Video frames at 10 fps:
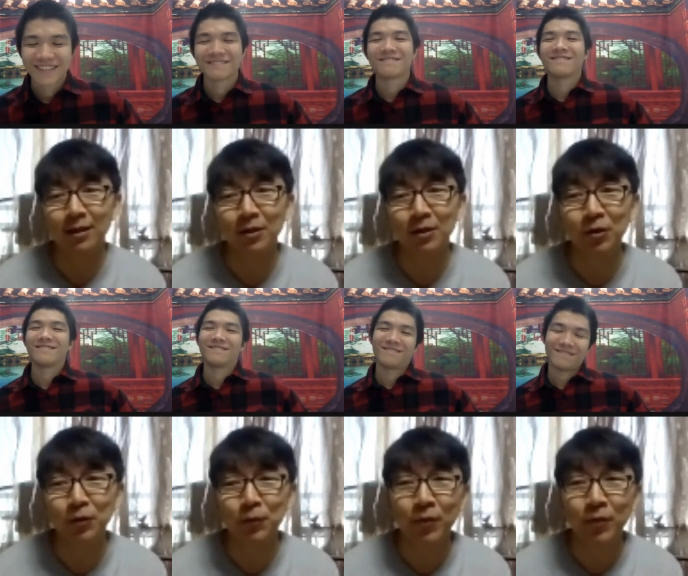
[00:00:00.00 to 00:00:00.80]
Speaker 1: You know,
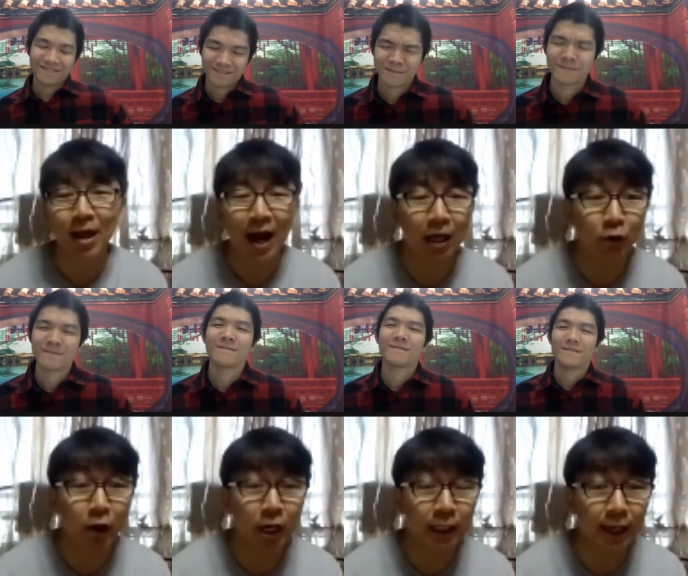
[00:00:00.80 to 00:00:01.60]
I
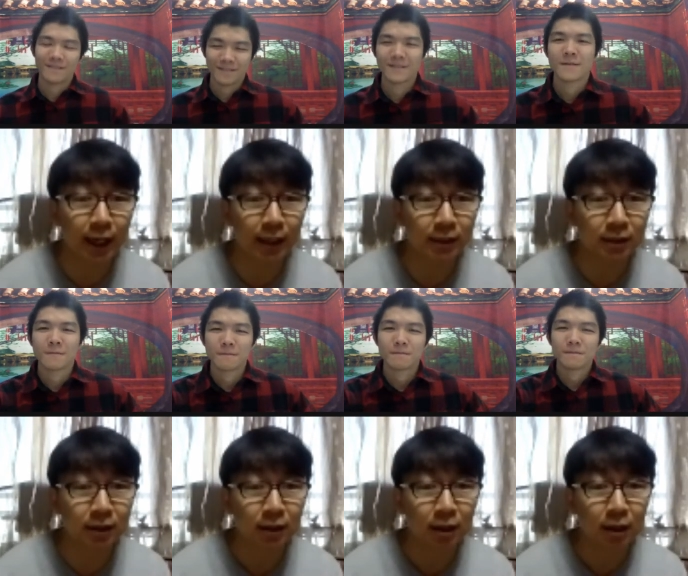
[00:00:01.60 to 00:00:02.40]
already gained,
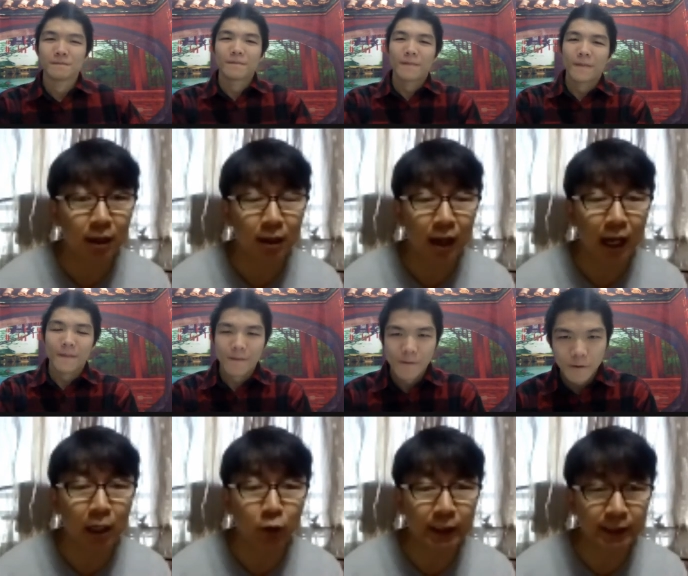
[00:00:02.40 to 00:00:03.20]
I
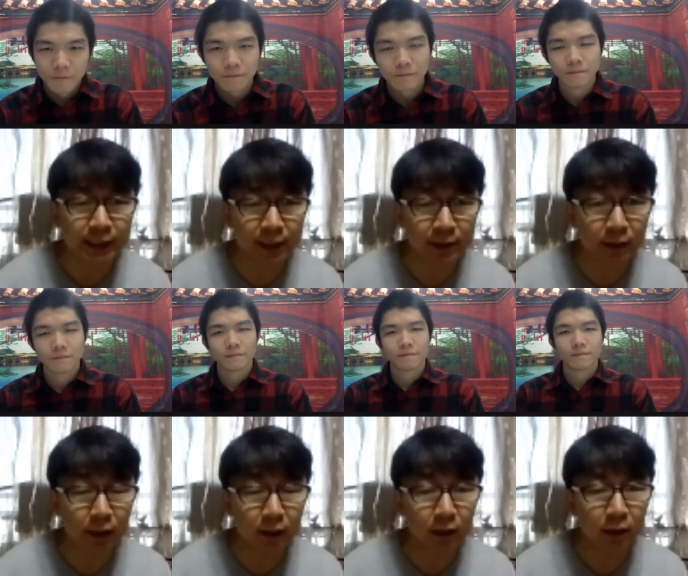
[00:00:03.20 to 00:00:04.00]
already settled
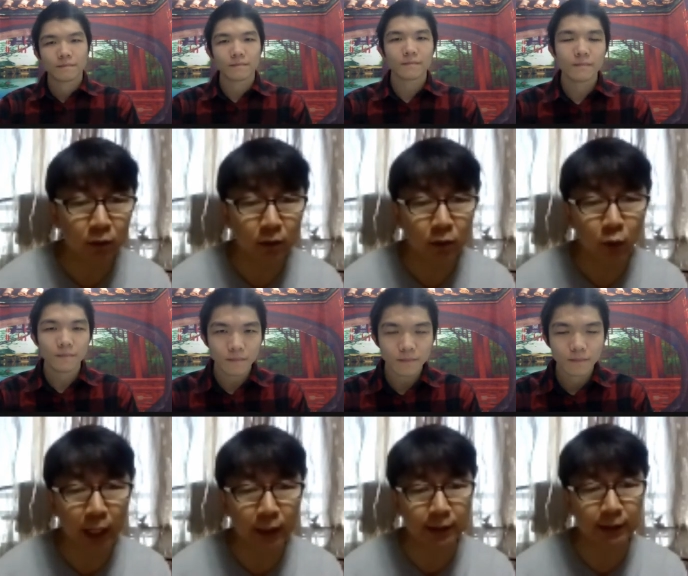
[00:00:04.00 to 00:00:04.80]

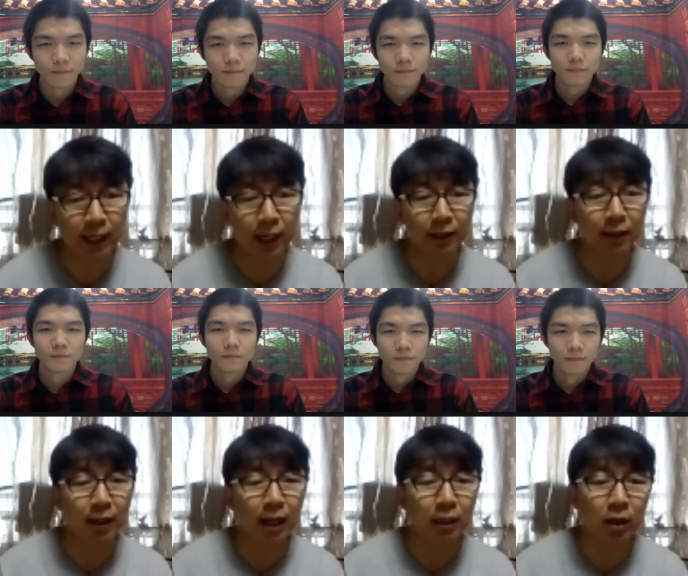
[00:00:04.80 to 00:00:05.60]
right side, and
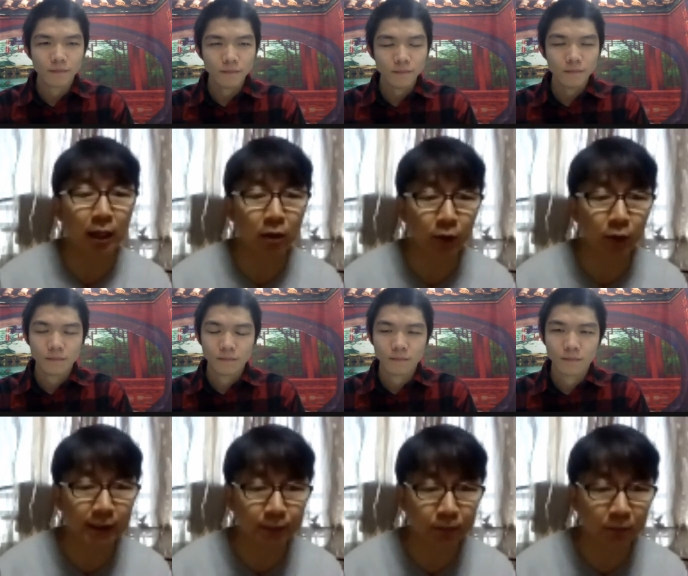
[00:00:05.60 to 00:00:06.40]
I, I already
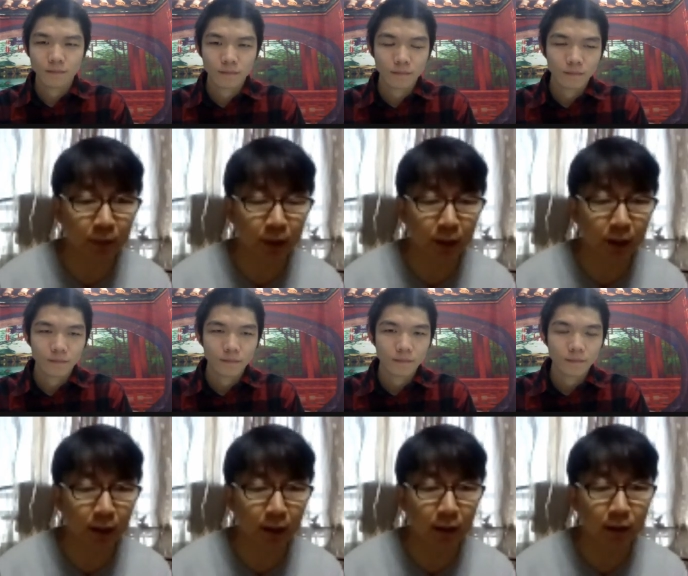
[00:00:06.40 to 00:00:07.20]
uh,
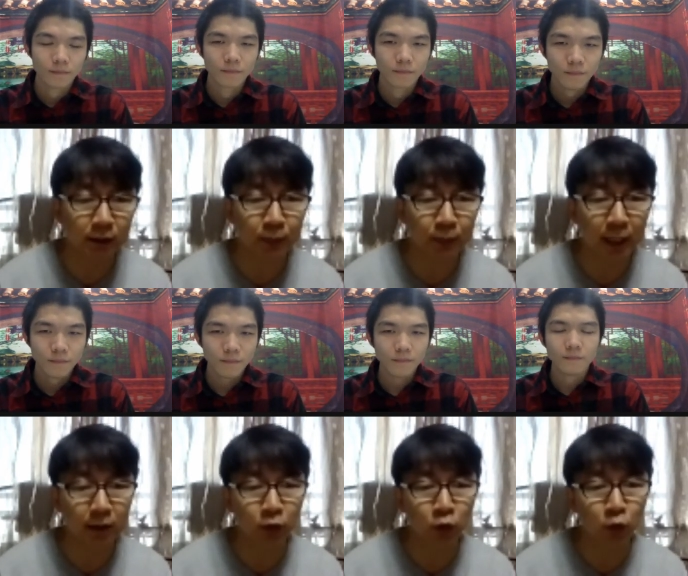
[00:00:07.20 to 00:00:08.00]
spent
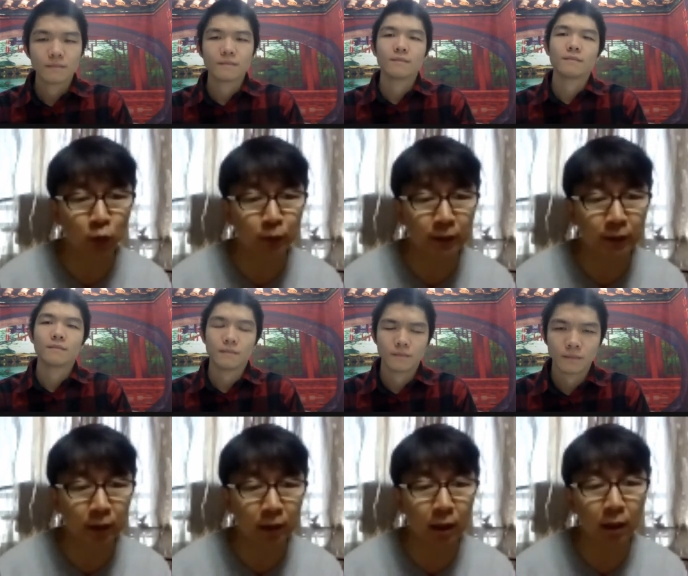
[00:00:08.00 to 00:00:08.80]
two moves
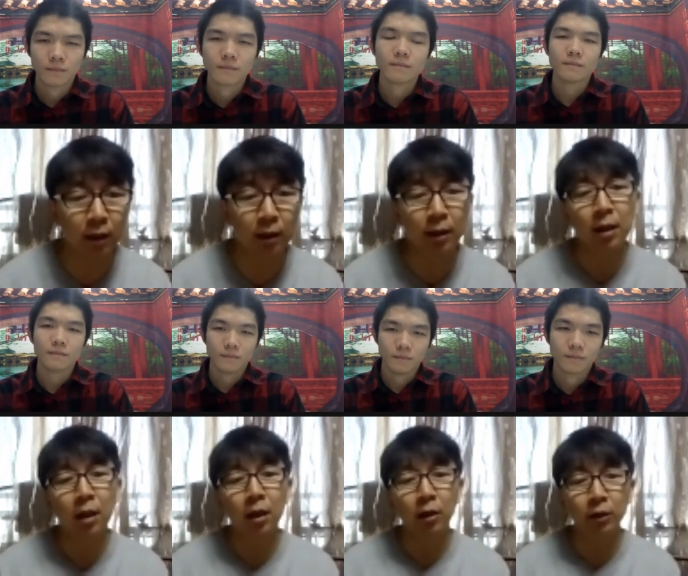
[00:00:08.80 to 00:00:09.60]
uh,
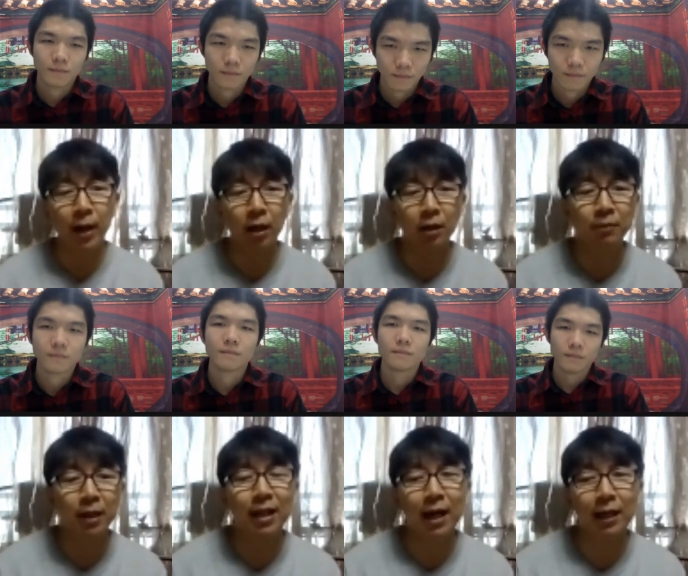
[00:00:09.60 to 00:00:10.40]
on the bottom, and
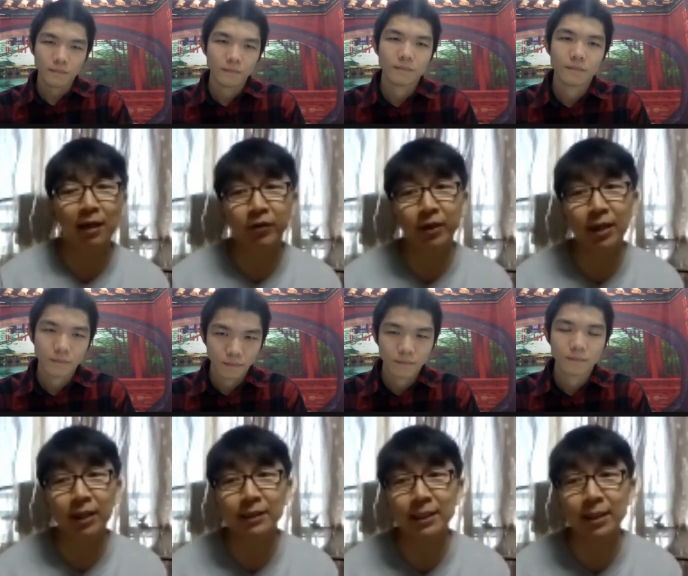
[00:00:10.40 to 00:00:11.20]
I even get the
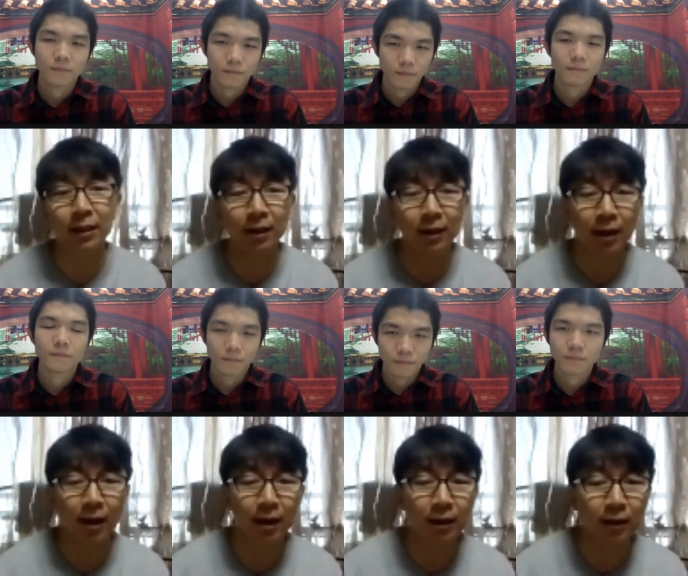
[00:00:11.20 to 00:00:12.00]
sente
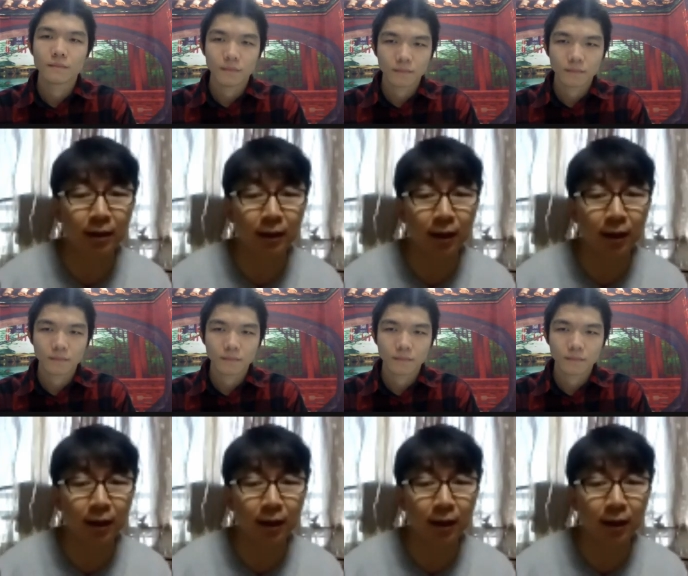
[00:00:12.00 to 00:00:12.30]
and